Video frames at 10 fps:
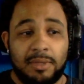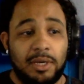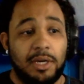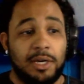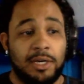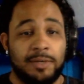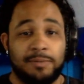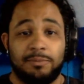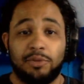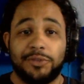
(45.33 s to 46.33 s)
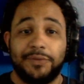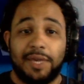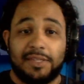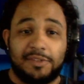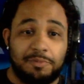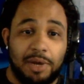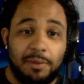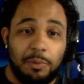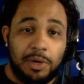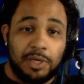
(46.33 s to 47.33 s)
Most of you guys have probably
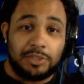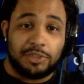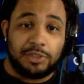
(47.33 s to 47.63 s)
watched